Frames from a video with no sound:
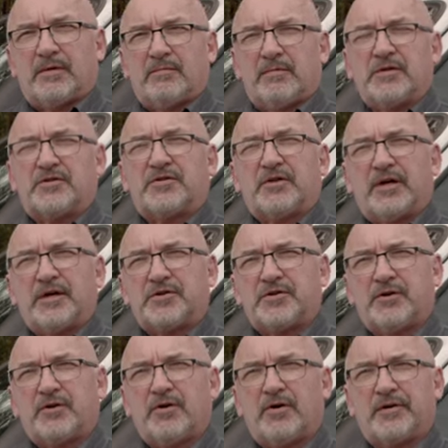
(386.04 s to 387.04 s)

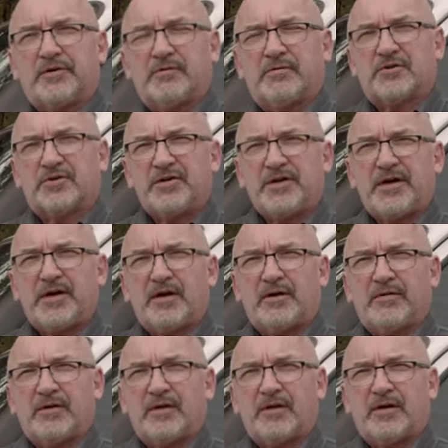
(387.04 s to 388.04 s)
installation guide, you'll see
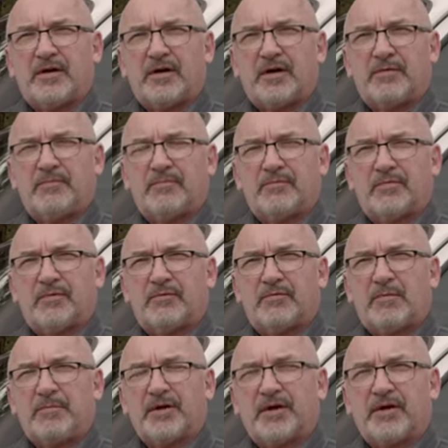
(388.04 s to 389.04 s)
how the
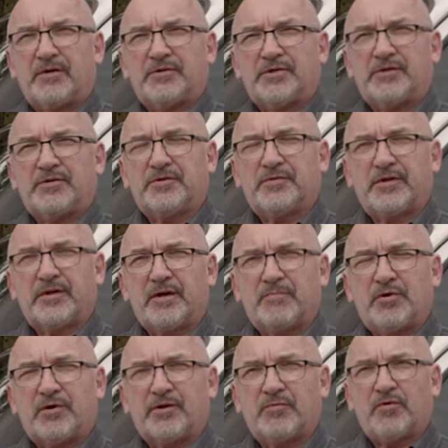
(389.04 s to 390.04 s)
rubber goes into the
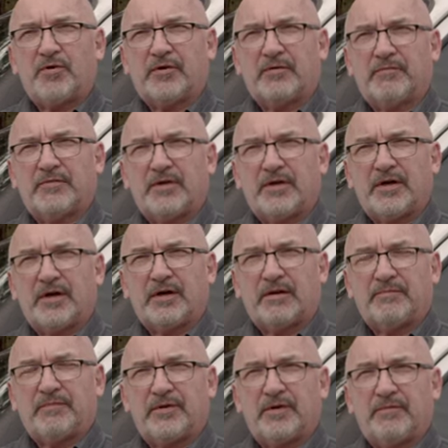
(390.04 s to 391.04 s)
bodywork of
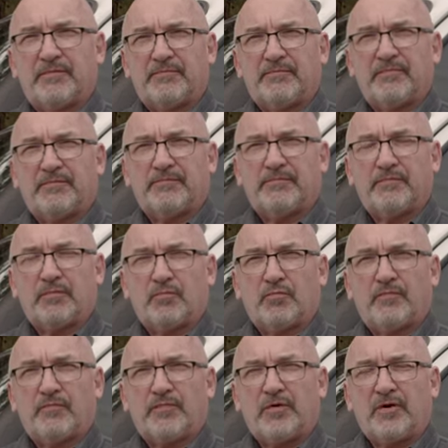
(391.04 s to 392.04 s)
the
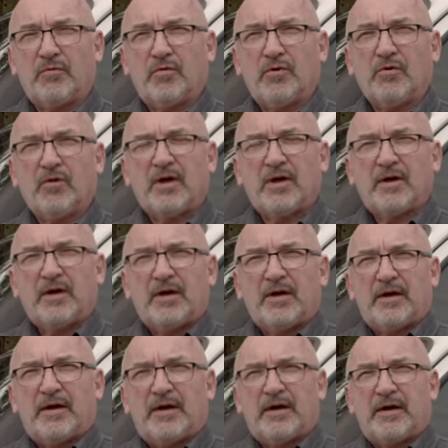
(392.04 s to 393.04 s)
firewall
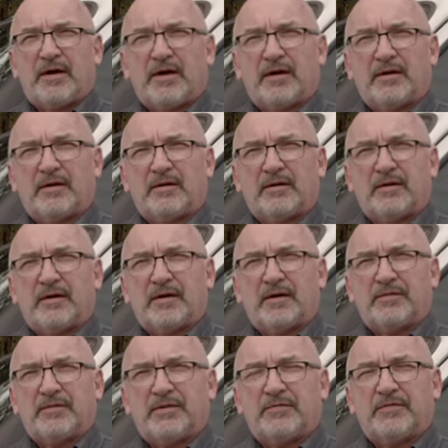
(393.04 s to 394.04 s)
and
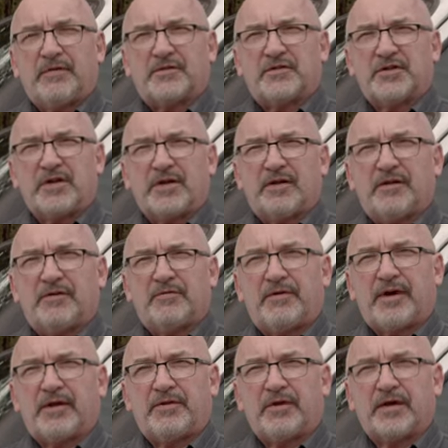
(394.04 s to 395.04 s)
then fits snugly
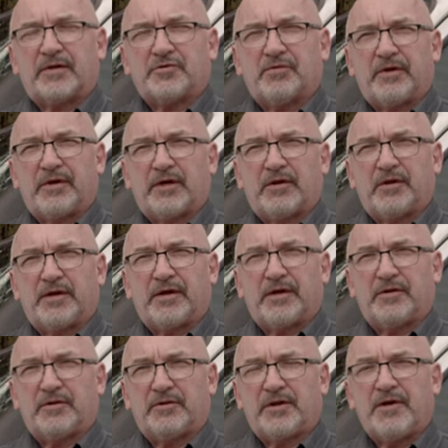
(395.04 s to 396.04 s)
around the actual air cleaner.
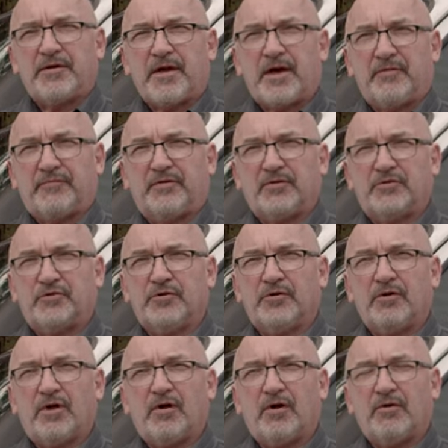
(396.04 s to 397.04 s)
You don't have to
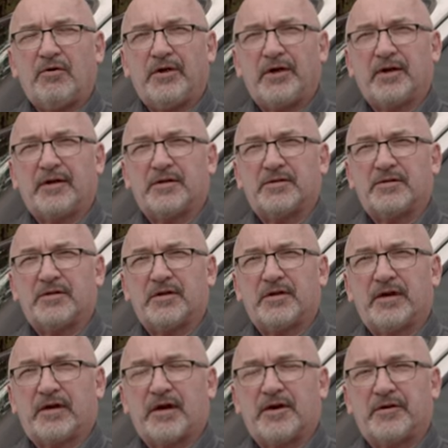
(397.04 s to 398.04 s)
drill a hole out as
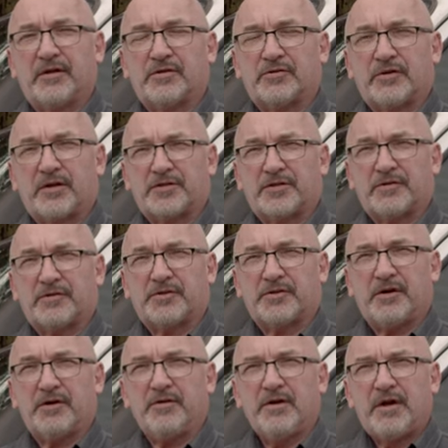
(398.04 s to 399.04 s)
the current instructions
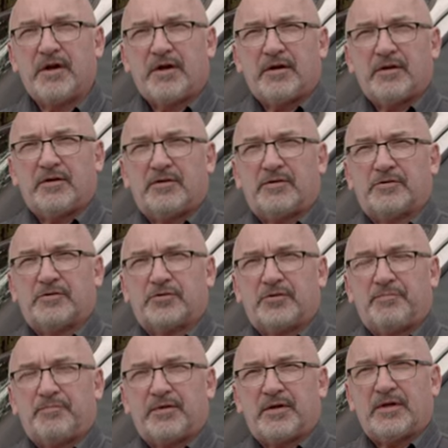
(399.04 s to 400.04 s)
show. You just
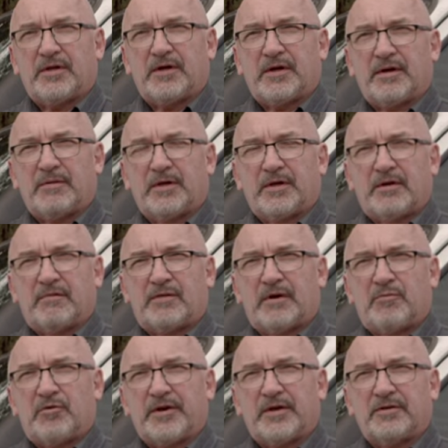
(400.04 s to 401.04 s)
crimp the
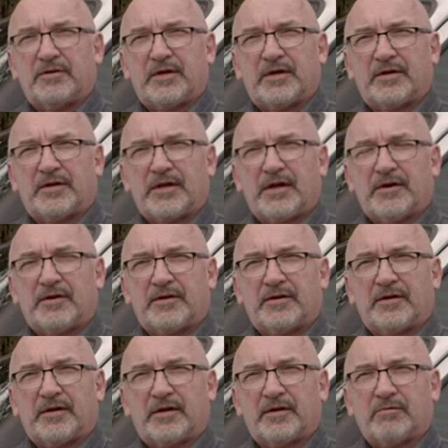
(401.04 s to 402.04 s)
rubber end down
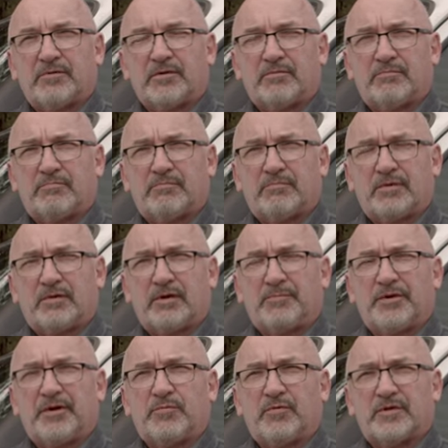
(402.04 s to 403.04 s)
and you
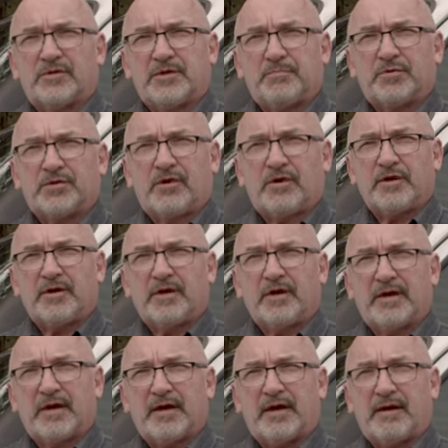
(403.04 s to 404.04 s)
crimp it in with a zip tie,
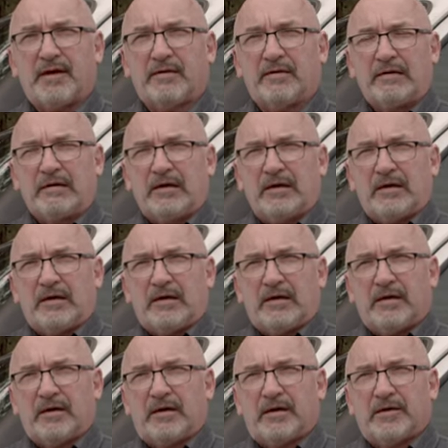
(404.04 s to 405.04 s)
and
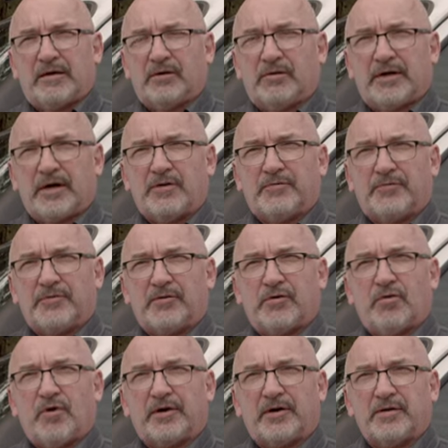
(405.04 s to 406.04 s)
it'll go through
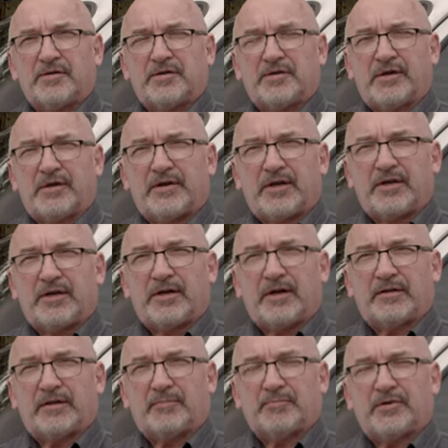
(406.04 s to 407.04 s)
quite easily and then
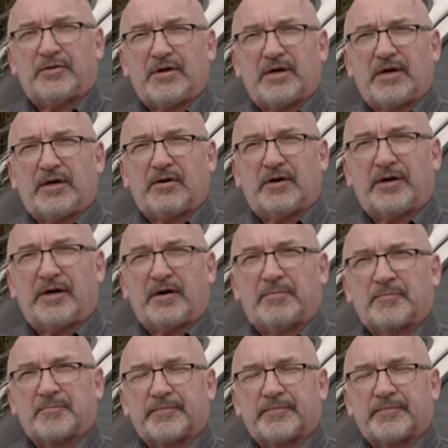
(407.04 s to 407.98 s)
connect up to the air cleaner.